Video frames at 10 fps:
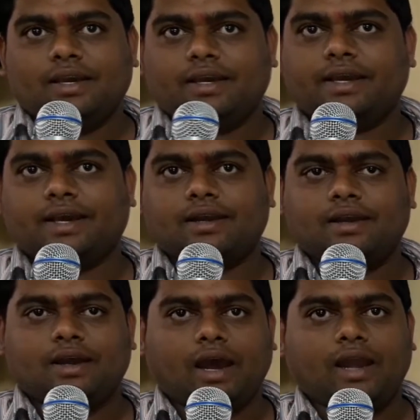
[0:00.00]
Here
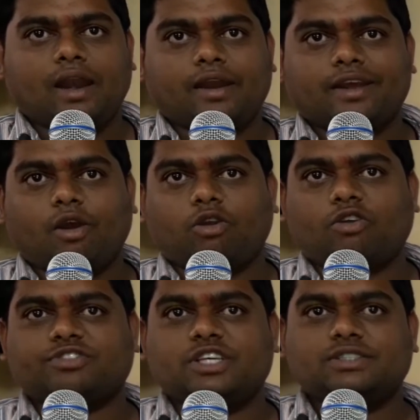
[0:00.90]
I am learning lot
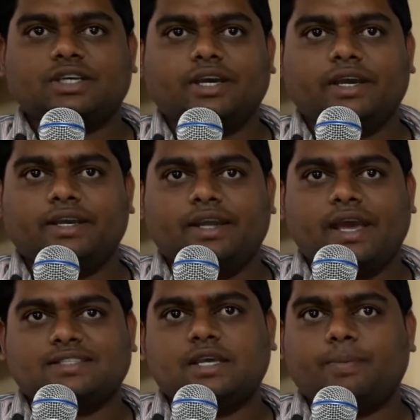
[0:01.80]
of things in
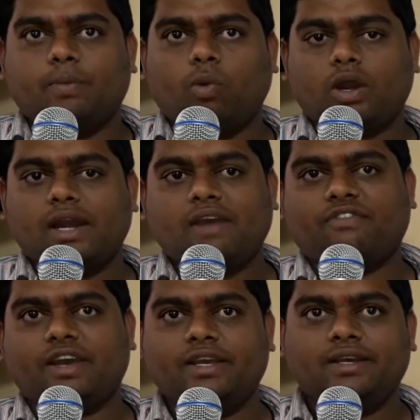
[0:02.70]
SAP Model
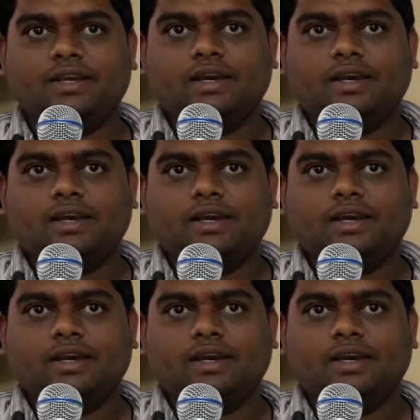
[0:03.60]
FI.